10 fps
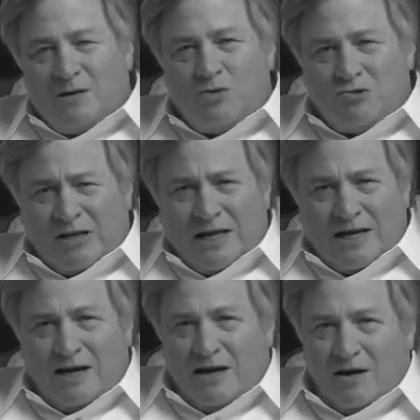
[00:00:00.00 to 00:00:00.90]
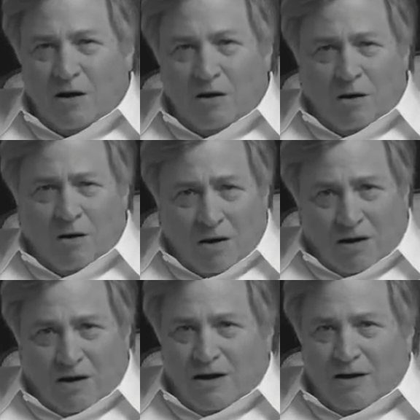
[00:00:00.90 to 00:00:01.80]
He was really a
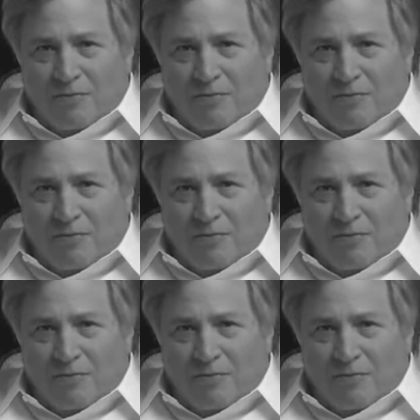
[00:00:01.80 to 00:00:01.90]
hawk.